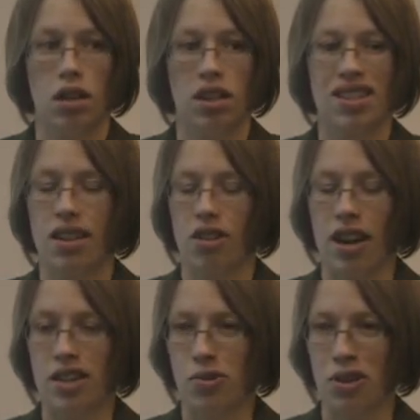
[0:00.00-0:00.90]
It's another
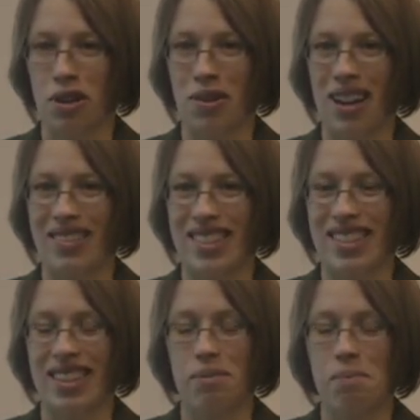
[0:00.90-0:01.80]
I don't know,
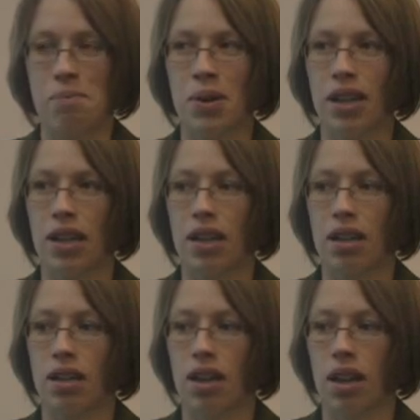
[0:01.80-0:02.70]
obviously, but
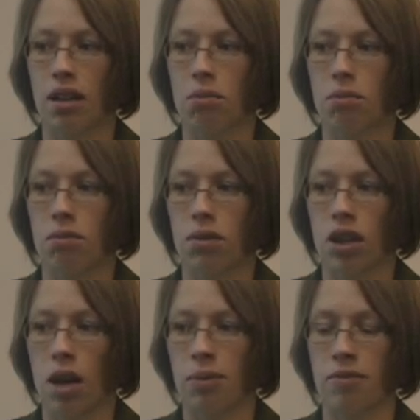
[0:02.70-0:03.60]
a
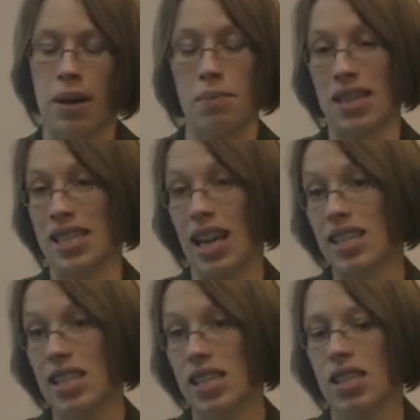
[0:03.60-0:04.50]
couple of my best
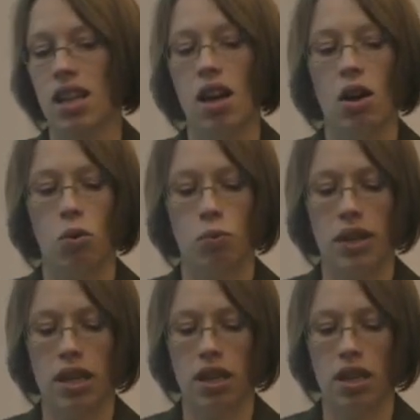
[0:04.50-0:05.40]
guesses will
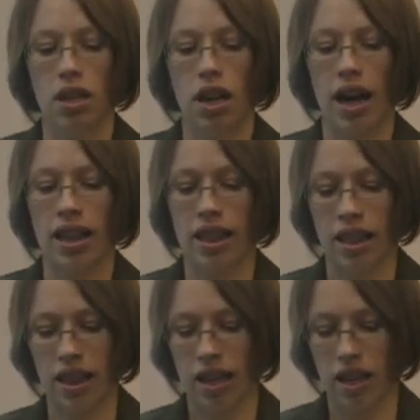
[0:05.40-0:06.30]
be, I
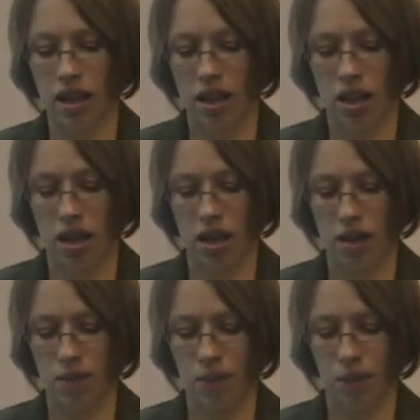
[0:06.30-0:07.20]
think
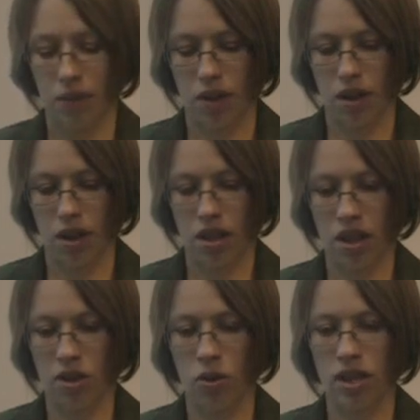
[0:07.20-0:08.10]

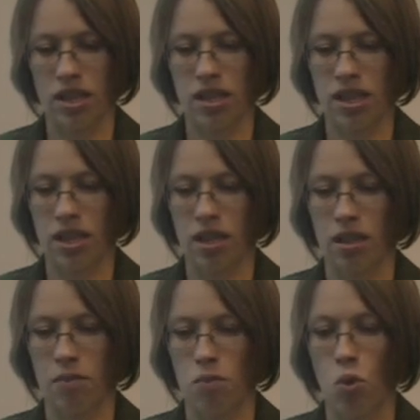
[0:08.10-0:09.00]
that you're going to see it
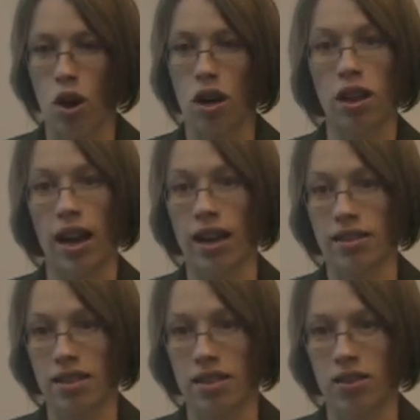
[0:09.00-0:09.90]
in more
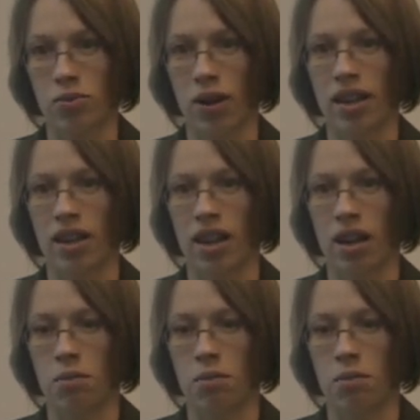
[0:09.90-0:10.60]
classes, right?